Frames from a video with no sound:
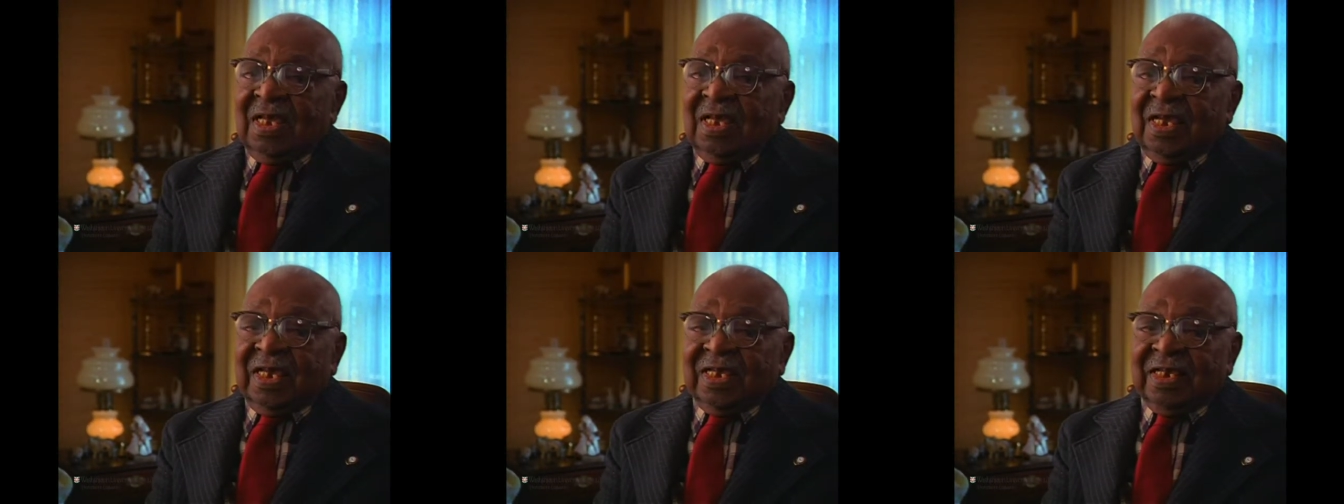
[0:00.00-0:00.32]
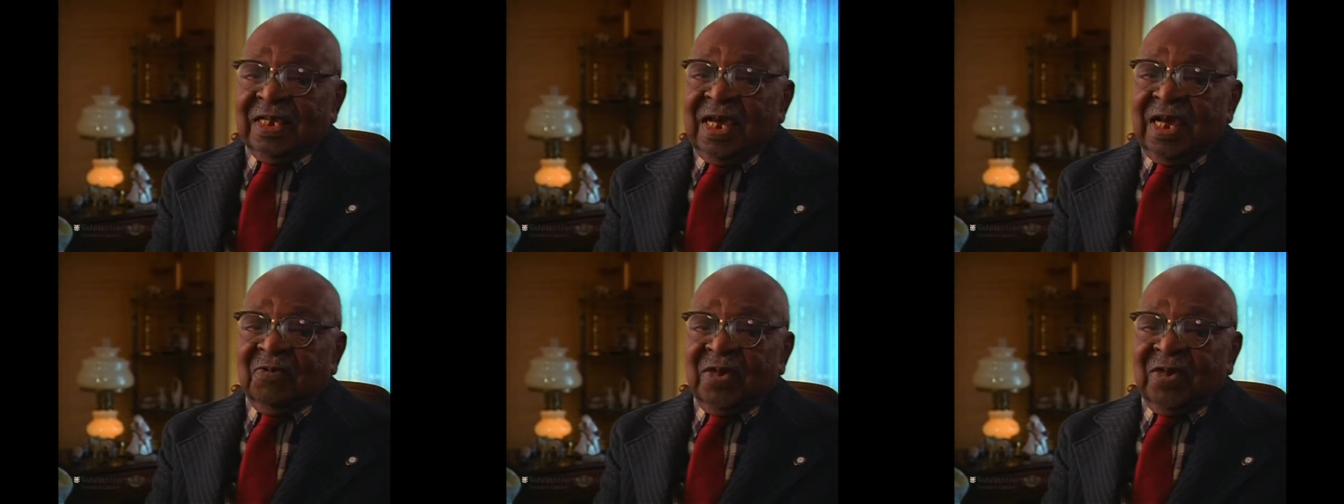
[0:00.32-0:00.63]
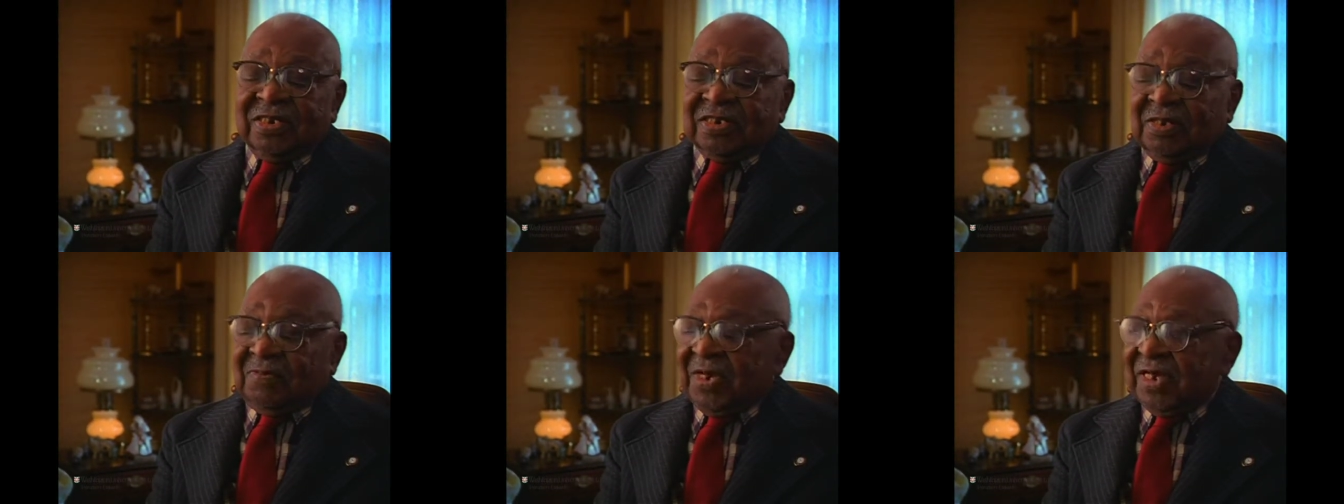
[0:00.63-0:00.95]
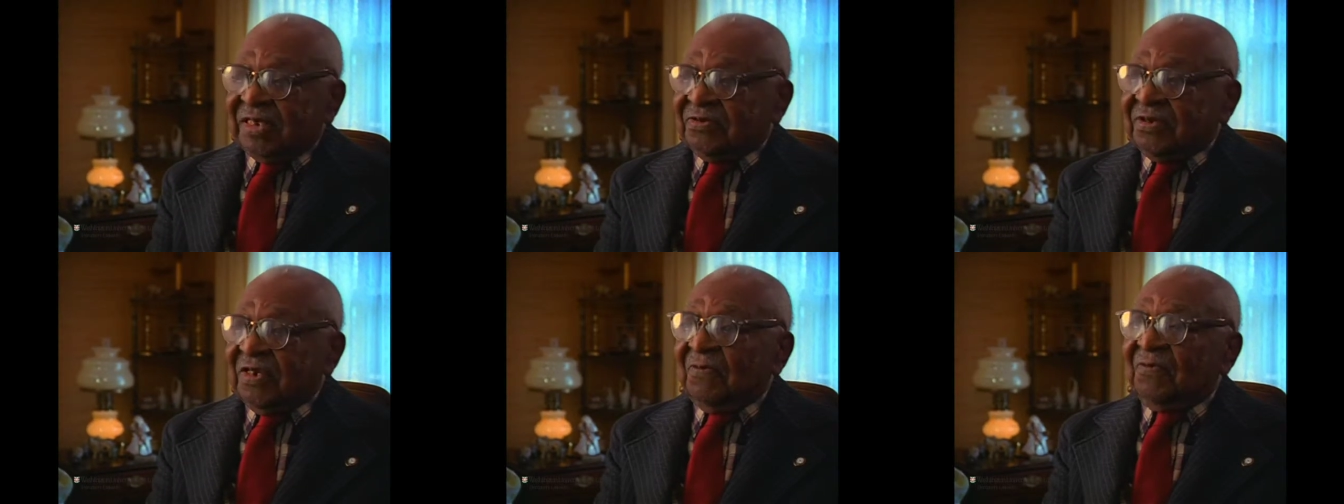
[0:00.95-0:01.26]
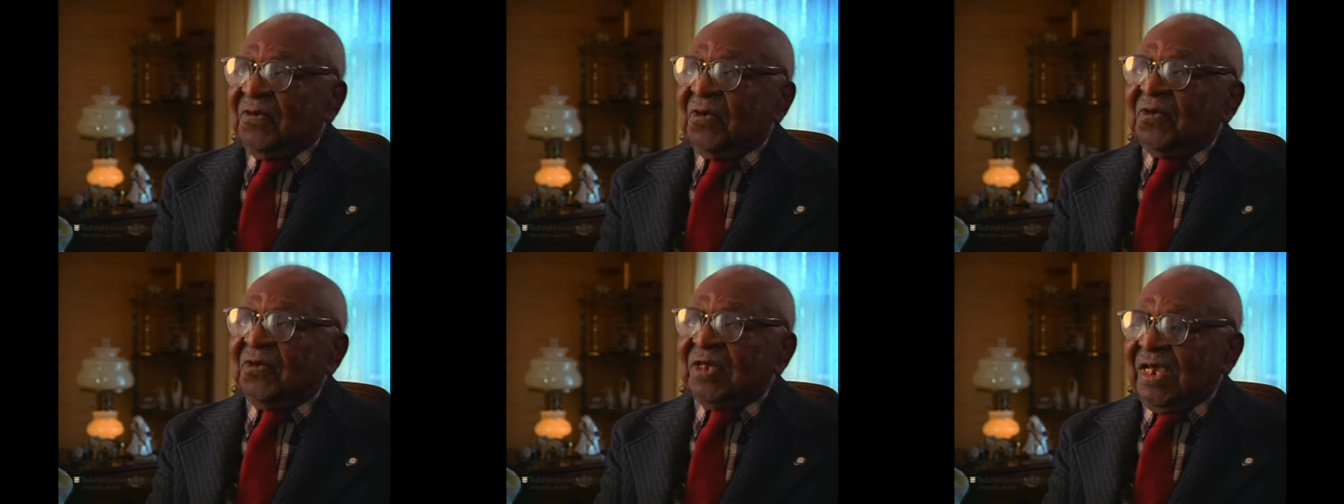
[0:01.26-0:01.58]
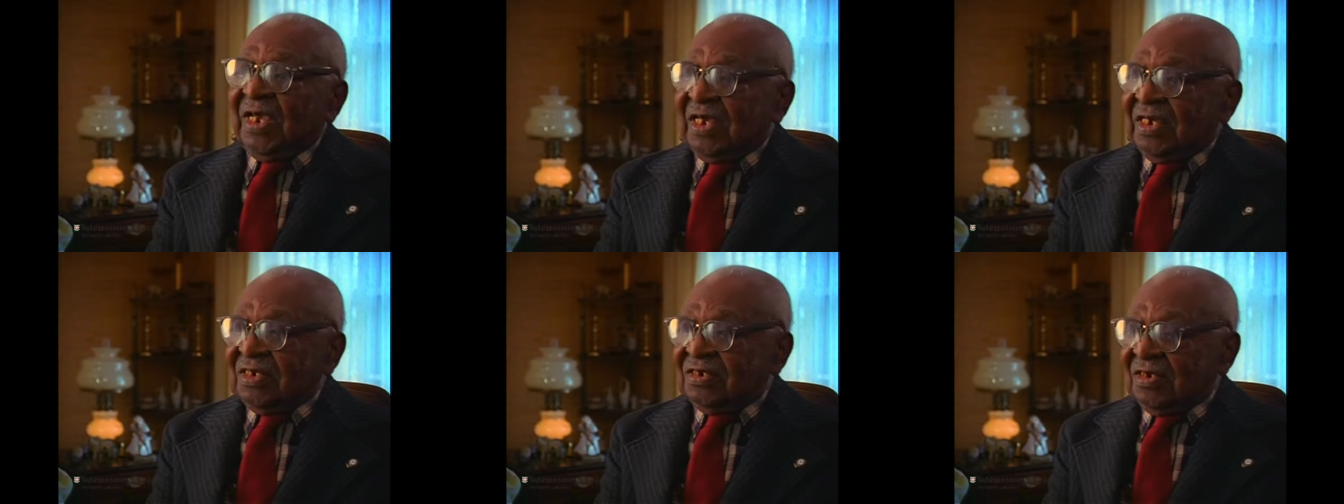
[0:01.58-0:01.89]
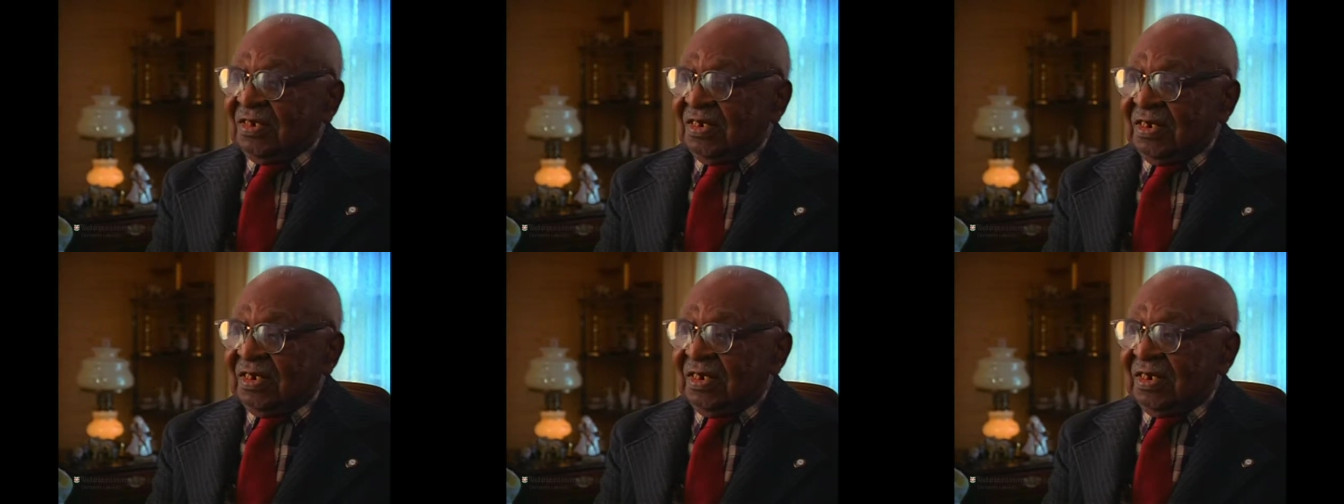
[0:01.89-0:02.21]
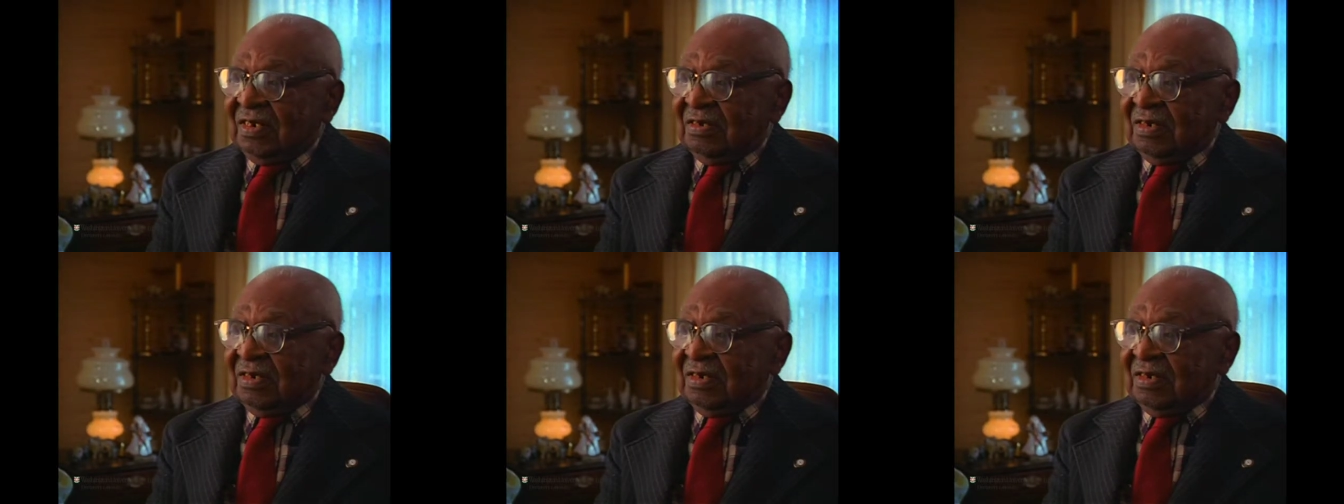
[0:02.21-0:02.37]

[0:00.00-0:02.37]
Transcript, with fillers: And I worked about three or four days there,